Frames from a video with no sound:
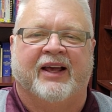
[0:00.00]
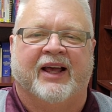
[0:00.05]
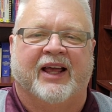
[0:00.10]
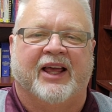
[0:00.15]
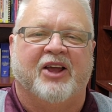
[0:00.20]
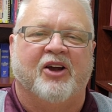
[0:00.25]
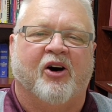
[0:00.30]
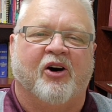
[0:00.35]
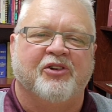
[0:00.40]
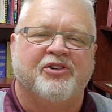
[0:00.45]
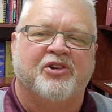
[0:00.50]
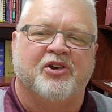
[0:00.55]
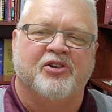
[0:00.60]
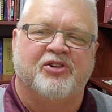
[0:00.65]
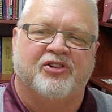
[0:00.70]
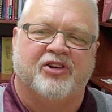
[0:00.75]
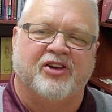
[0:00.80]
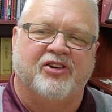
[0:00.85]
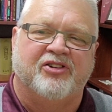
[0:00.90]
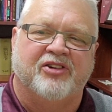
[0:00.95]
He also
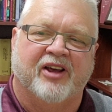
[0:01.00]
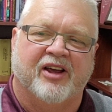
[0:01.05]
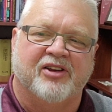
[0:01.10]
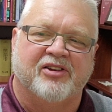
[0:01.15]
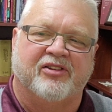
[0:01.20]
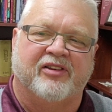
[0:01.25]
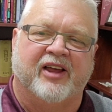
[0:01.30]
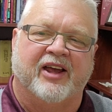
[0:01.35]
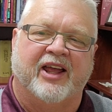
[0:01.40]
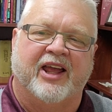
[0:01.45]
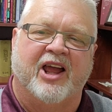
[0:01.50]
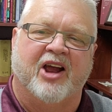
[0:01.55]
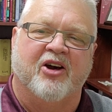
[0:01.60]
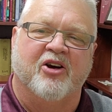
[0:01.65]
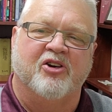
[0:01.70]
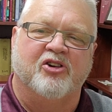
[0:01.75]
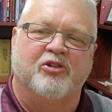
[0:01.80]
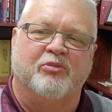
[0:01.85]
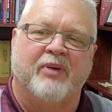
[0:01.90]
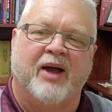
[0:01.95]
suggests that
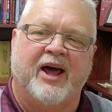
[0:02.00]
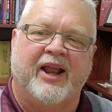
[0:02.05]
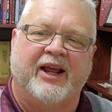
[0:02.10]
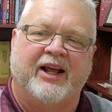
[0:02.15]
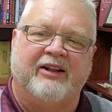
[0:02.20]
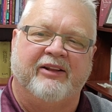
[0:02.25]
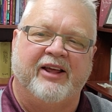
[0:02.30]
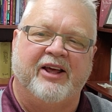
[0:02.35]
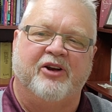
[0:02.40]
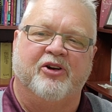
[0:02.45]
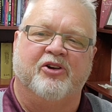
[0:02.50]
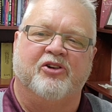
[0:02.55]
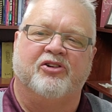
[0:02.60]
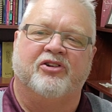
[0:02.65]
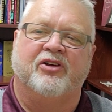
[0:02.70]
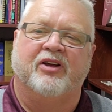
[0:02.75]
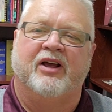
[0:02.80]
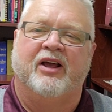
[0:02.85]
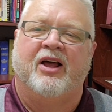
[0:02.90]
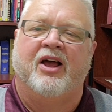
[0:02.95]
charismatic
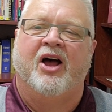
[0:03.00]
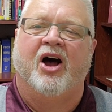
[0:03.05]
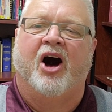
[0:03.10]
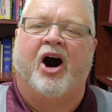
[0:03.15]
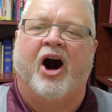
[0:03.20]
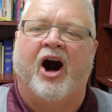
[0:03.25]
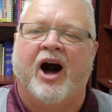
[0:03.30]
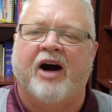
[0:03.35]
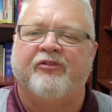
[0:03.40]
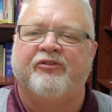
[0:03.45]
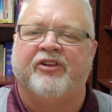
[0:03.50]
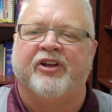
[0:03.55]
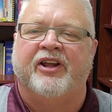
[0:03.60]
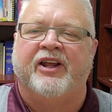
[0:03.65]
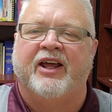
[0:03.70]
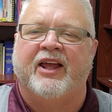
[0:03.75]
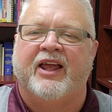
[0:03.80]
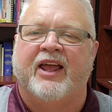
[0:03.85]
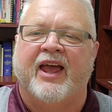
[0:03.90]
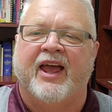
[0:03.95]
leaders often
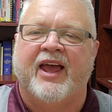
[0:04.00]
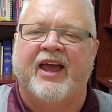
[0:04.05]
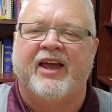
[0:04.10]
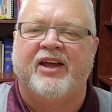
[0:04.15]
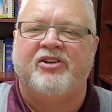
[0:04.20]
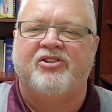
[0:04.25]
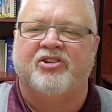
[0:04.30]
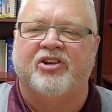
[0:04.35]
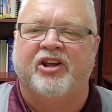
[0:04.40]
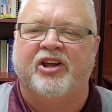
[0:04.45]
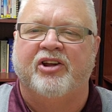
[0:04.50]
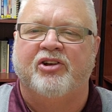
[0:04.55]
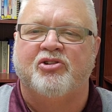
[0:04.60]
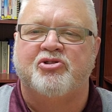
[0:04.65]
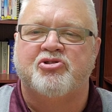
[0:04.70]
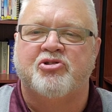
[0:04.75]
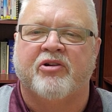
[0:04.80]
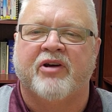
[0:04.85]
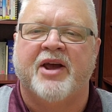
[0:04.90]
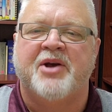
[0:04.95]
engage in
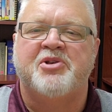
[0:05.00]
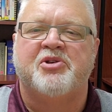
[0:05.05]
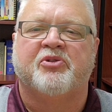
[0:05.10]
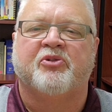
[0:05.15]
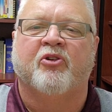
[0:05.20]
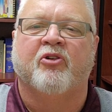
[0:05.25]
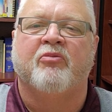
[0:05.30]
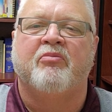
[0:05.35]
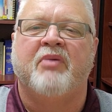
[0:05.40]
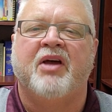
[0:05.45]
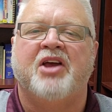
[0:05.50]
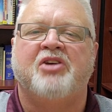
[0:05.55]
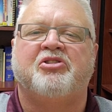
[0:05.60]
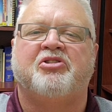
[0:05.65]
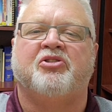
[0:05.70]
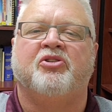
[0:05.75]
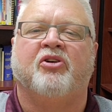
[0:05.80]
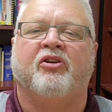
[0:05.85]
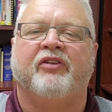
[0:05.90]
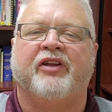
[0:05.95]

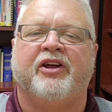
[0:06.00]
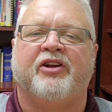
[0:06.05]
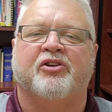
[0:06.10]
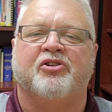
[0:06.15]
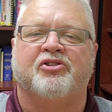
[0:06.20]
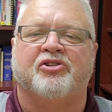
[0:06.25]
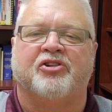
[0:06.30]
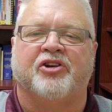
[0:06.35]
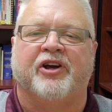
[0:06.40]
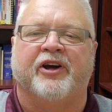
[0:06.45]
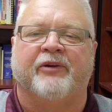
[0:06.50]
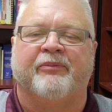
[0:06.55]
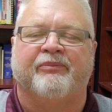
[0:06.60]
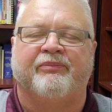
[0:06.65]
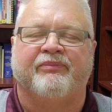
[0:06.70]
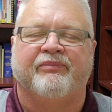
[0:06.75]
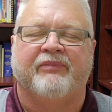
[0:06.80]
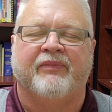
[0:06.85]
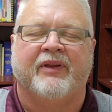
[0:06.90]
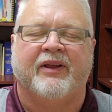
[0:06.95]
transformational leadership.
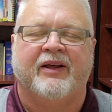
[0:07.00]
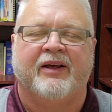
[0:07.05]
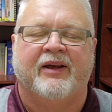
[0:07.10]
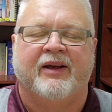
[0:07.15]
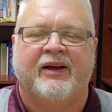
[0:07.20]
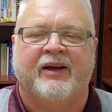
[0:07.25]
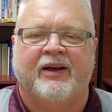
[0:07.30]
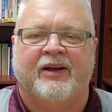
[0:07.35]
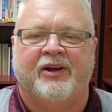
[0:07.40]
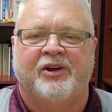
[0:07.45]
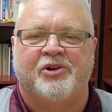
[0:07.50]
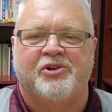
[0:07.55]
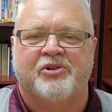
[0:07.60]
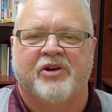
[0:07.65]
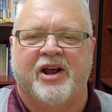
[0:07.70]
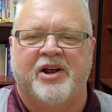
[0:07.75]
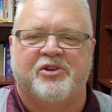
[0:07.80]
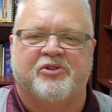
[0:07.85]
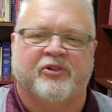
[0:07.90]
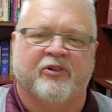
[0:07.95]

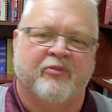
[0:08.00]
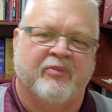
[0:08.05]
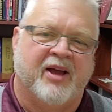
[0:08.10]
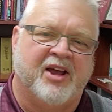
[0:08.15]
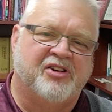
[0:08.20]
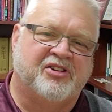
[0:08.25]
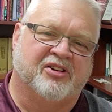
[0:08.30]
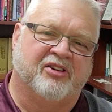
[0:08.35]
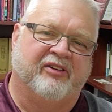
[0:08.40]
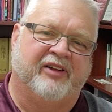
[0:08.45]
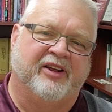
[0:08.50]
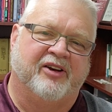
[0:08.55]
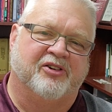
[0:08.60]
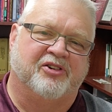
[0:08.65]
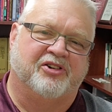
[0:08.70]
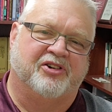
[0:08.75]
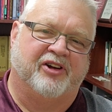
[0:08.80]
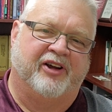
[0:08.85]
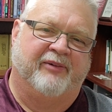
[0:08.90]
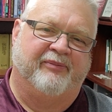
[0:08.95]
Transformational
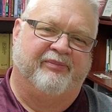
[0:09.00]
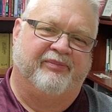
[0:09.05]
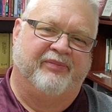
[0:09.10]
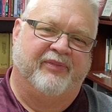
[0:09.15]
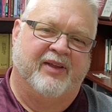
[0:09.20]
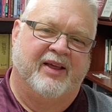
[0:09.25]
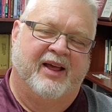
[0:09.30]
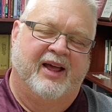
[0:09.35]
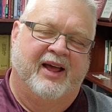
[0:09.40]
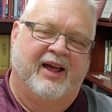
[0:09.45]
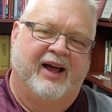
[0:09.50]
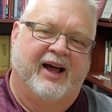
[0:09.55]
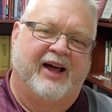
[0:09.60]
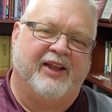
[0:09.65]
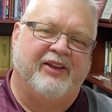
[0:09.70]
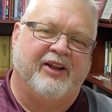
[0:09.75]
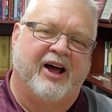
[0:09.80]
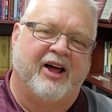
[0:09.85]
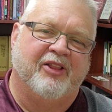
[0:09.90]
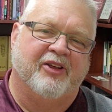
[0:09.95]
leadership,
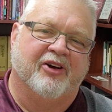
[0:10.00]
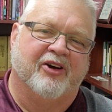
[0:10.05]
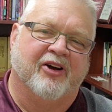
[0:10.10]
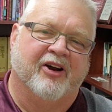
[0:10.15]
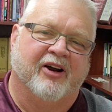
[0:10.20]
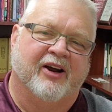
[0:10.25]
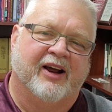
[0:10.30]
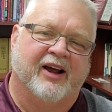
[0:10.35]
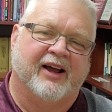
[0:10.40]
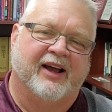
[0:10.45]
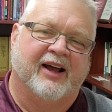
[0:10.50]
another